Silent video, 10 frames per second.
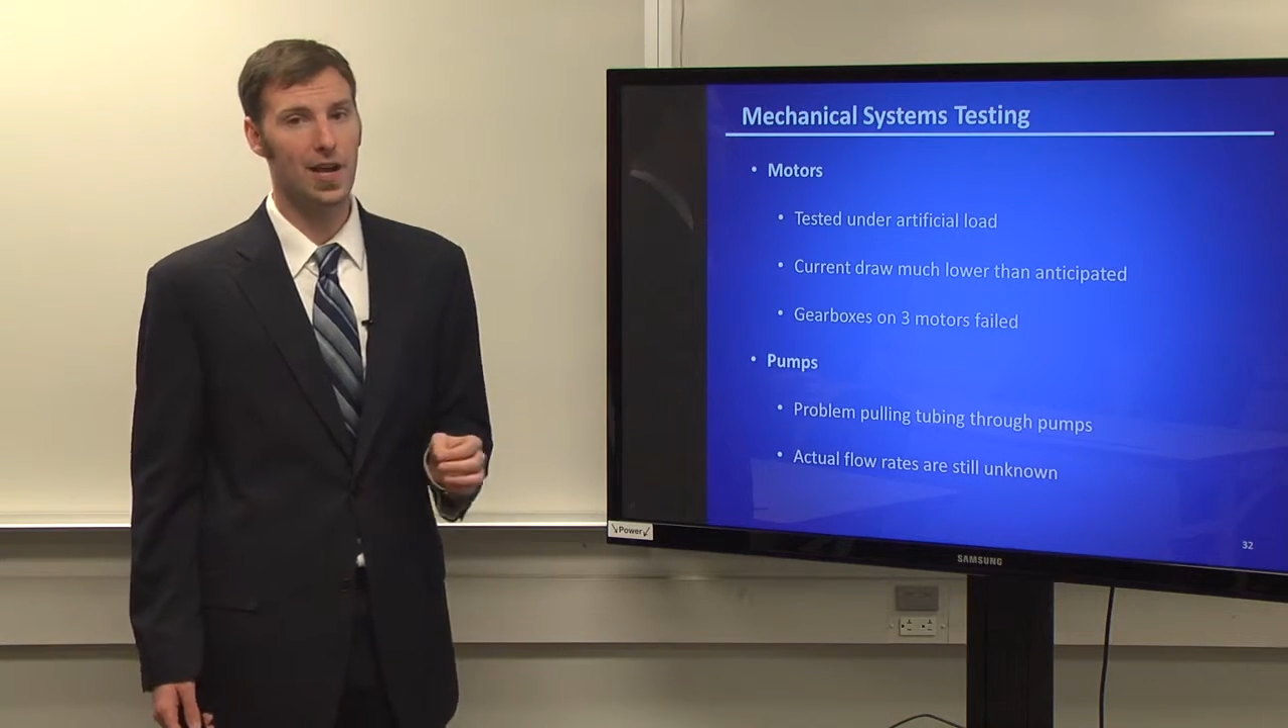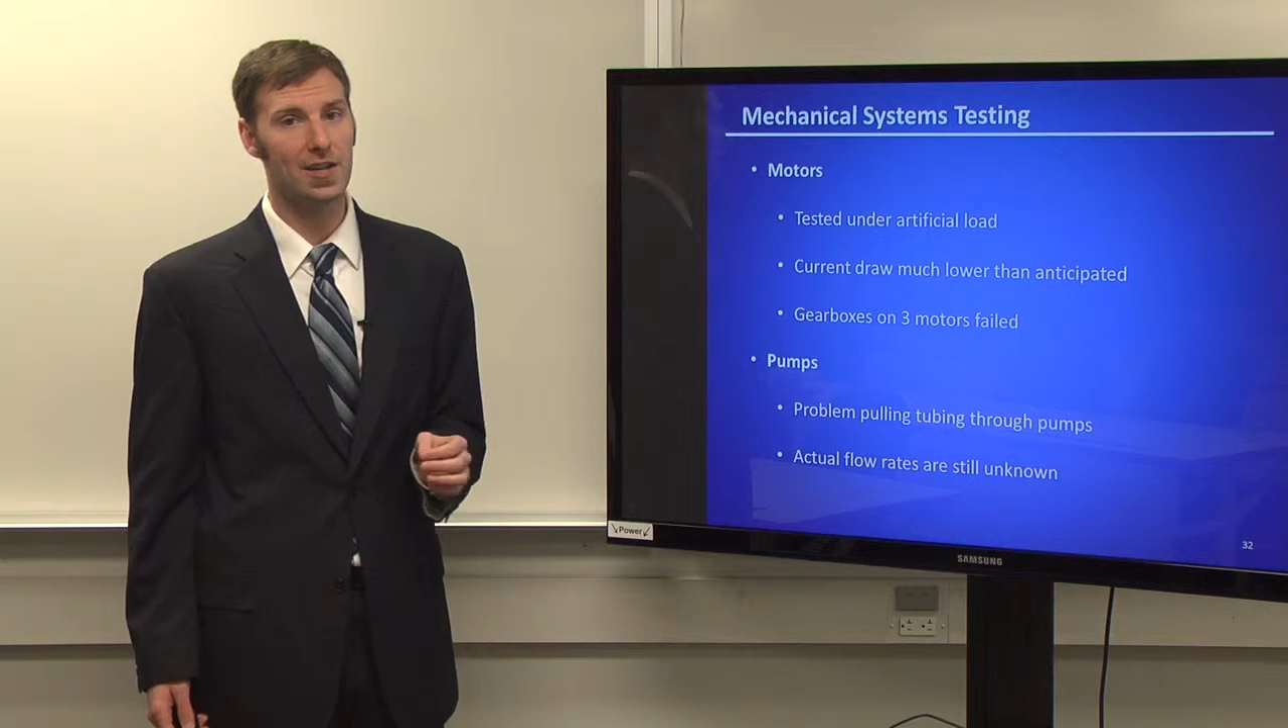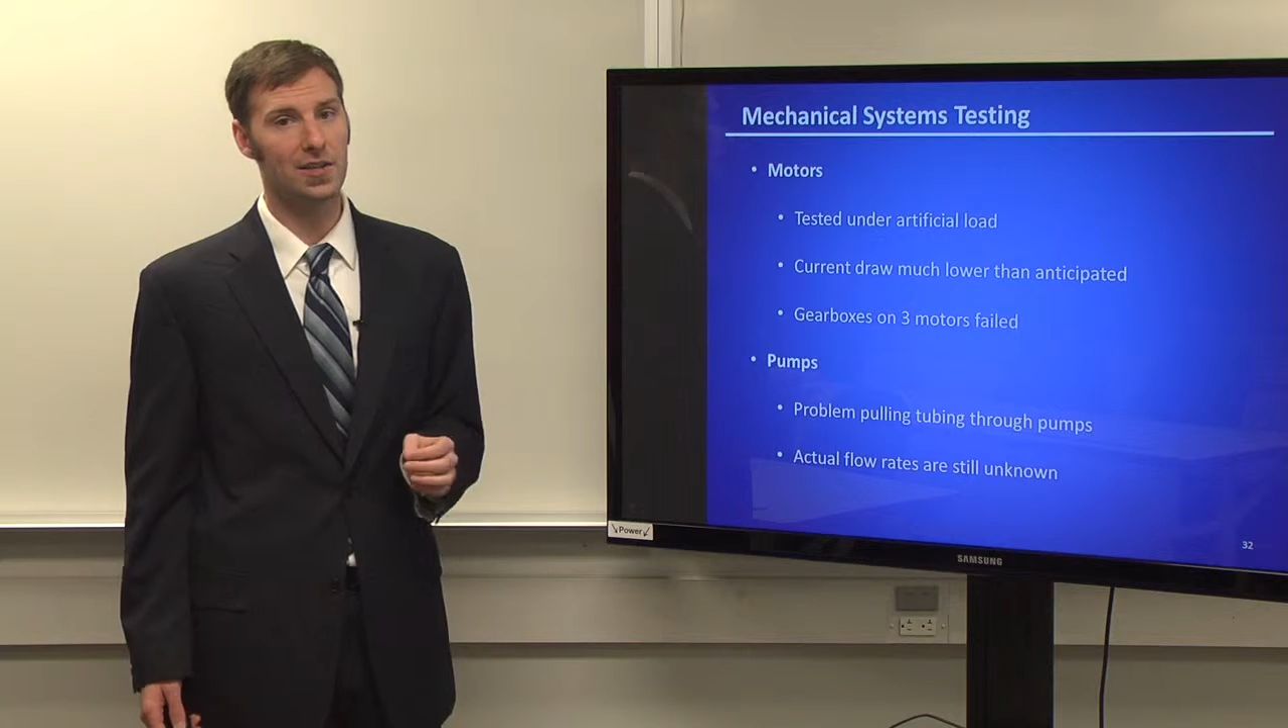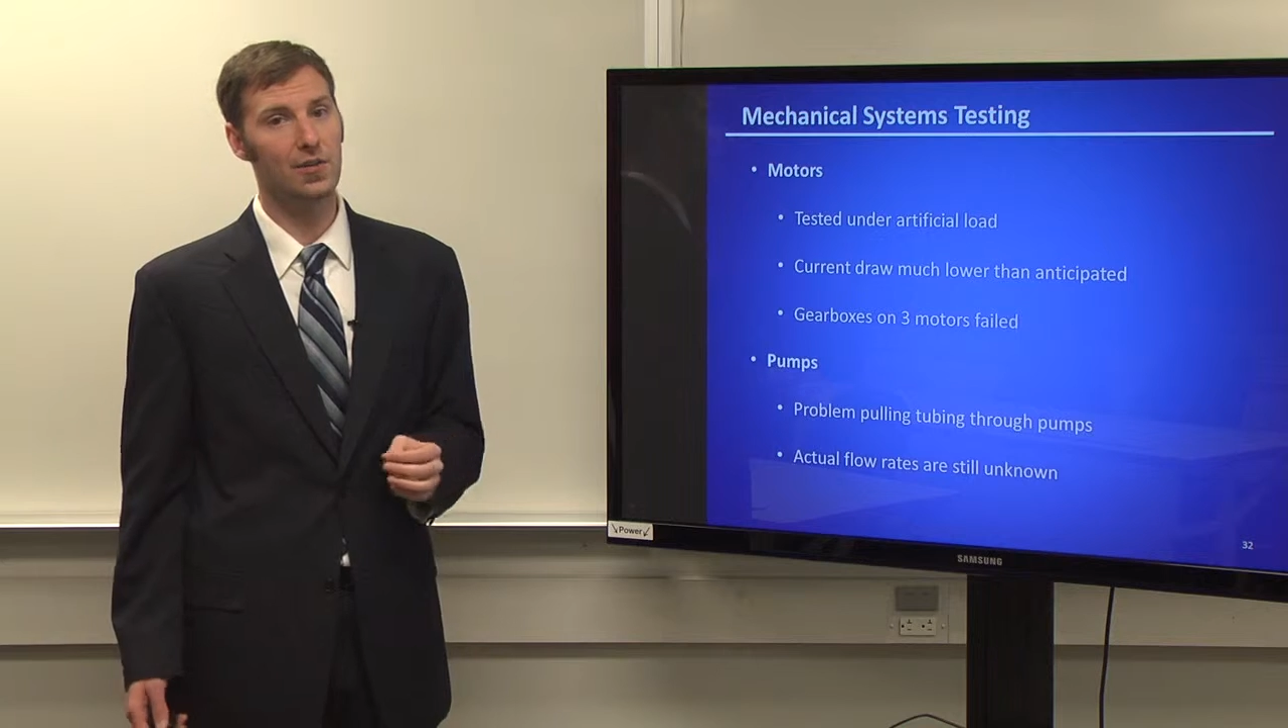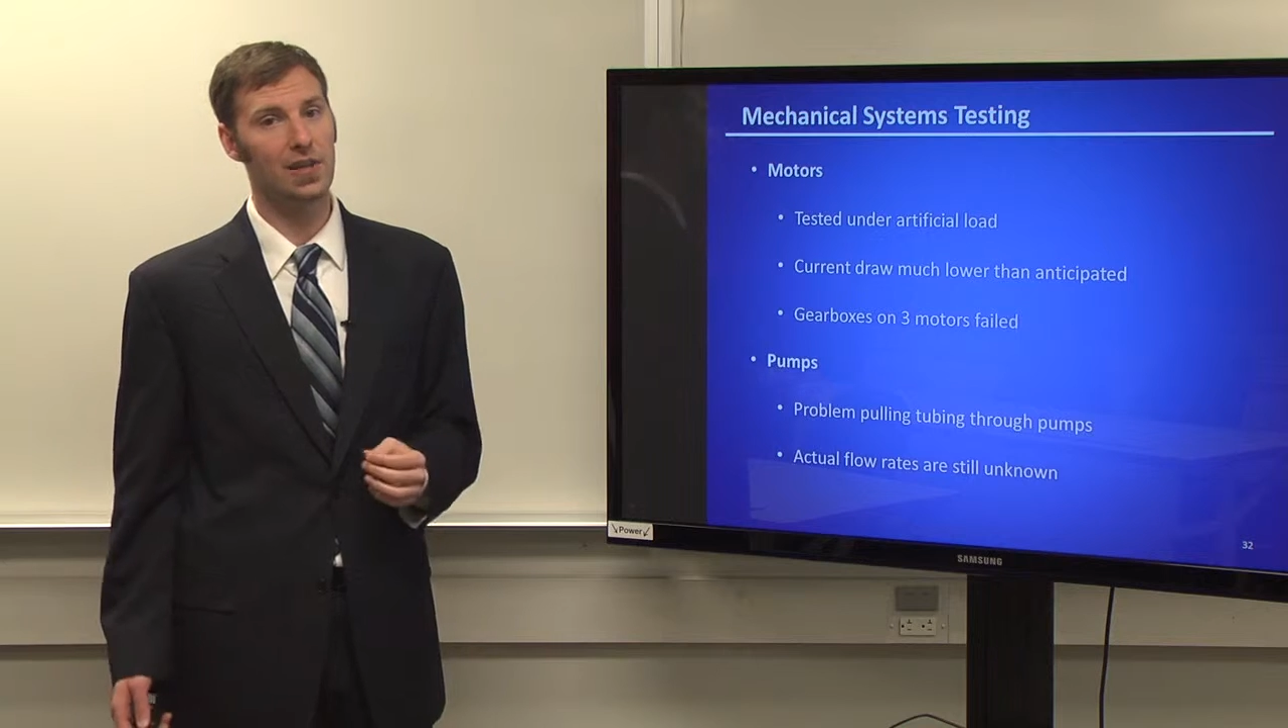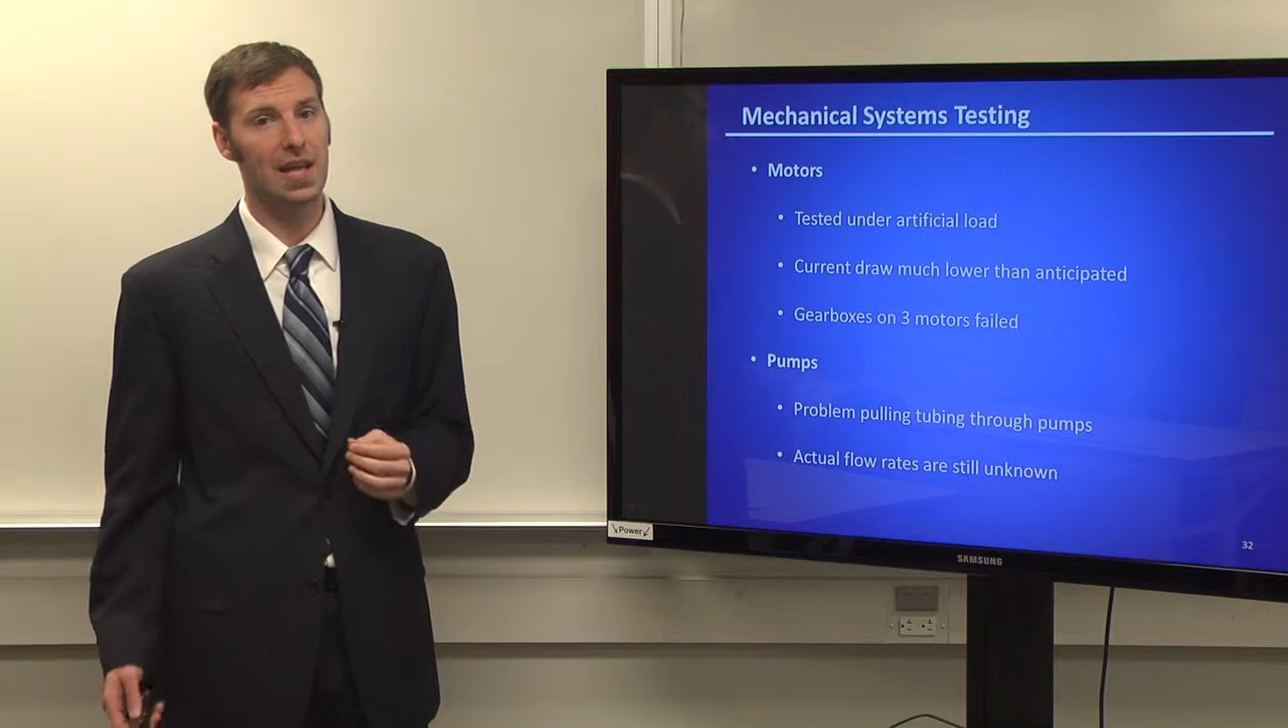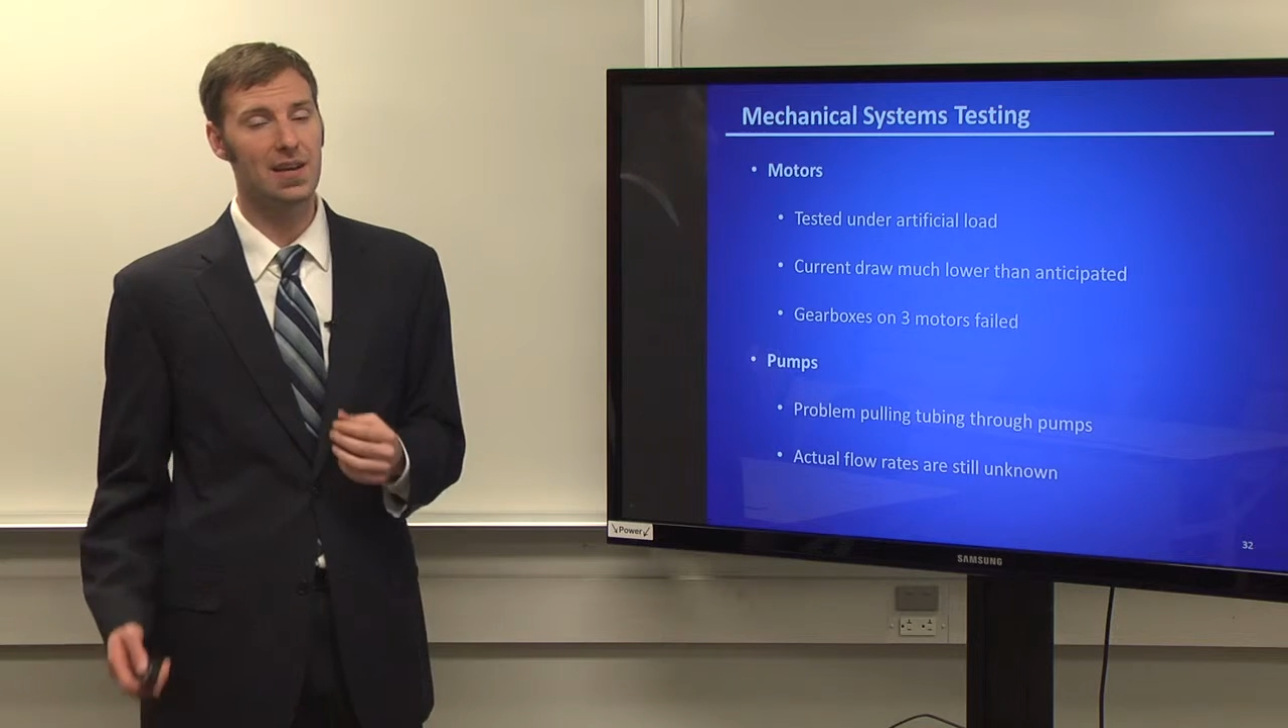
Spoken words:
we actually only